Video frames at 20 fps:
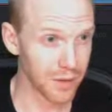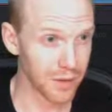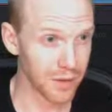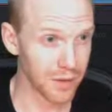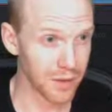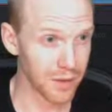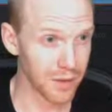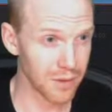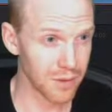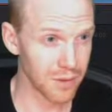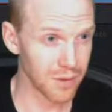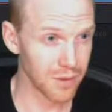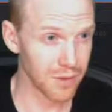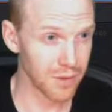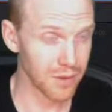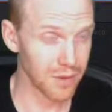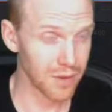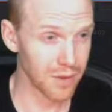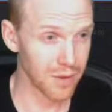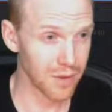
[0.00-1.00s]
to
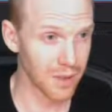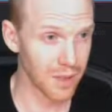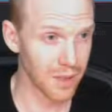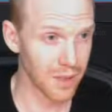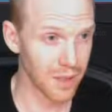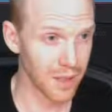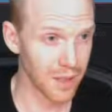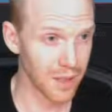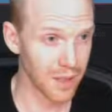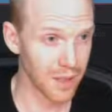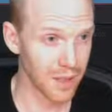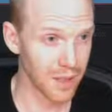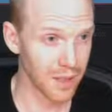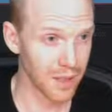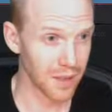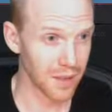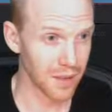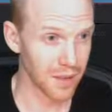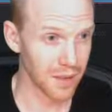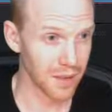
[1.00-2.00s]

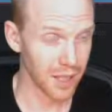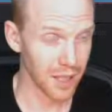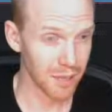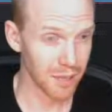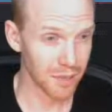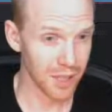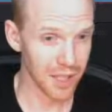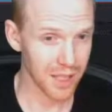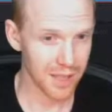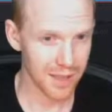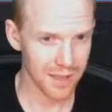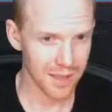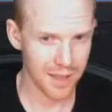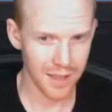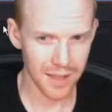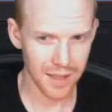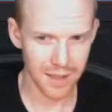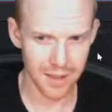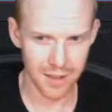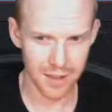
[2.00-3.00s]
timeline
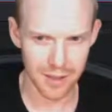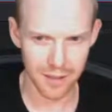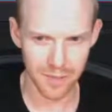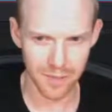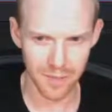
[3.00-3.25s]
settings,